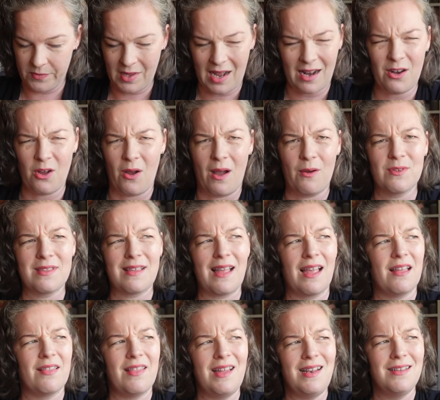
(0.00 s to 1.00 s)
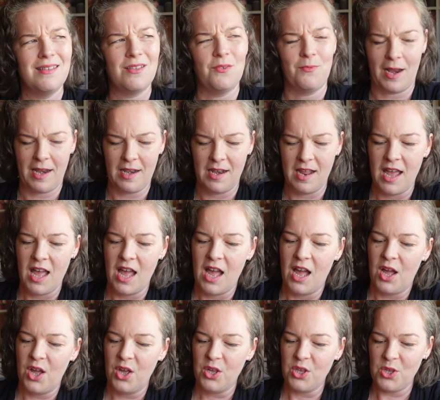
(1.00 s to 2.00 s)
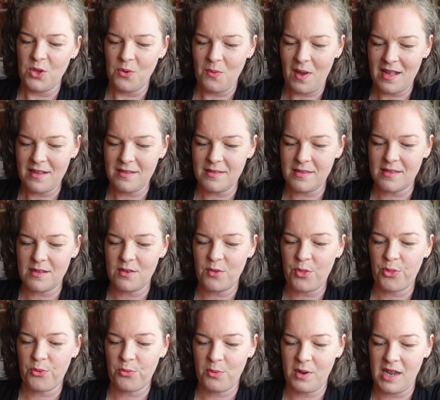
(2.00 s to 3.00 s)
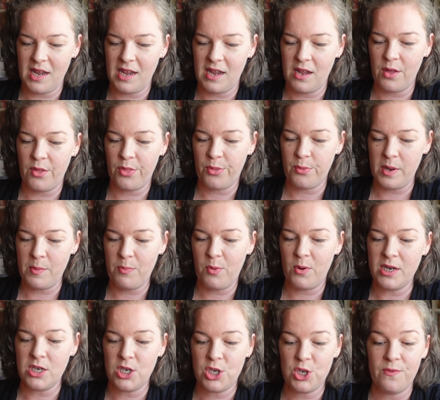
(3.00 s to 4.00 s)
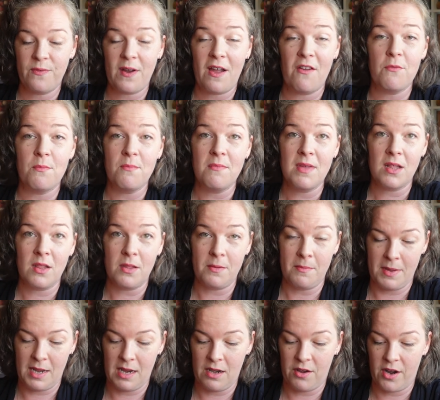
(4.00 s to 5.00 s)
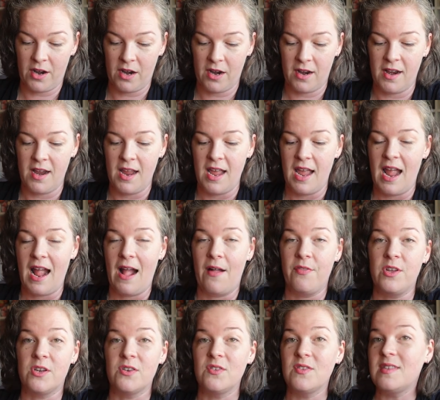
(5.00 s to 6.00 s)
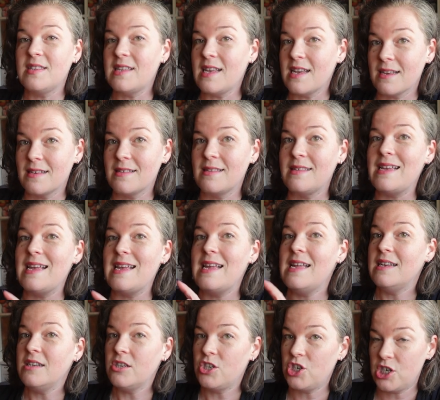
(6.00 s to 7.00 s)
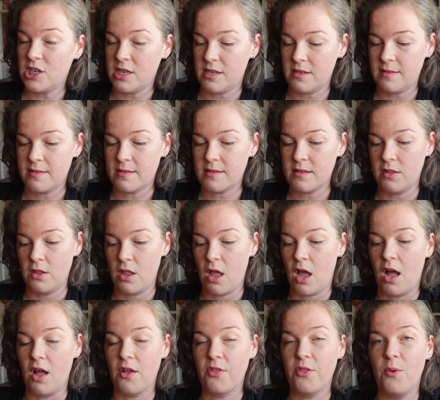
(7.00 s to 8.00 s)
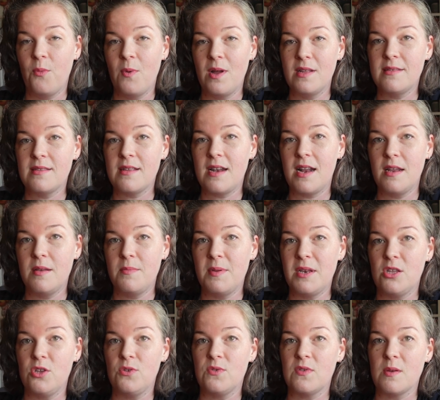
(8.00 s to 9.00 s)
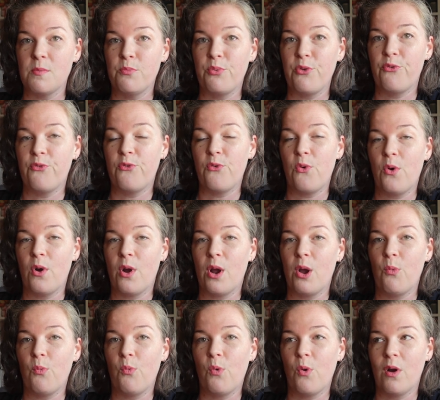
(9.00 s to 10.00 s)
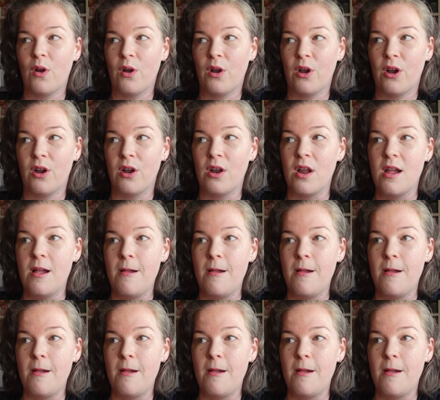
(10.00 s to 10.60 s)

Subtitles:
I know, I was like, that isn't right. US 3, 3.25 millimeter, and they're 6 inches long. The ones that I had been using before were